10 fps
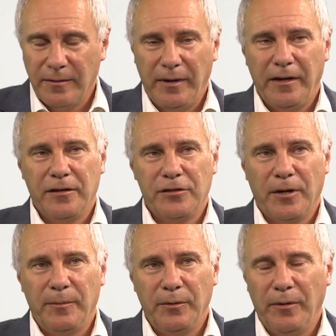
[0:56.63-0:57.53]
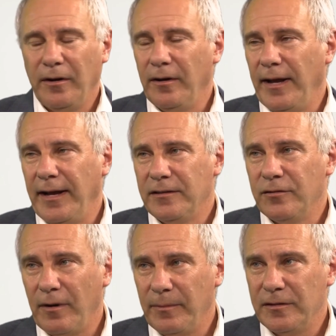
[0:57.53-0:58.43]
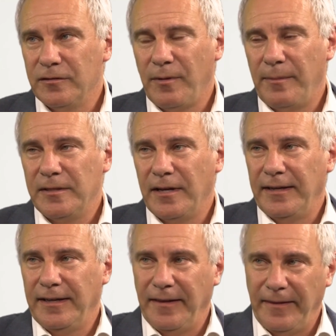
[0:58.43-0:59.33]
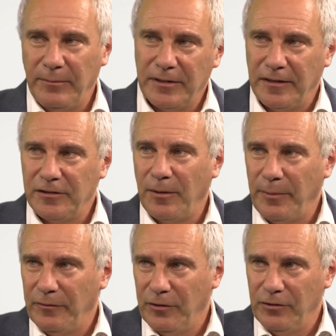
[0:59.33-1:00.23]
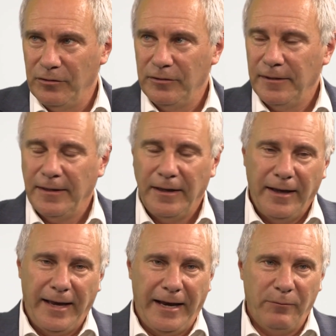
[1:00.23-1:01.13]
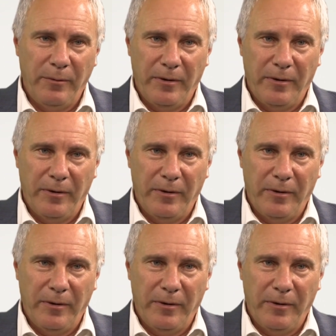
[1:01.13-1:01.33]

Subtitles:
And we did a job to work on Angus and Robertson's website to get them to the top of Google. And we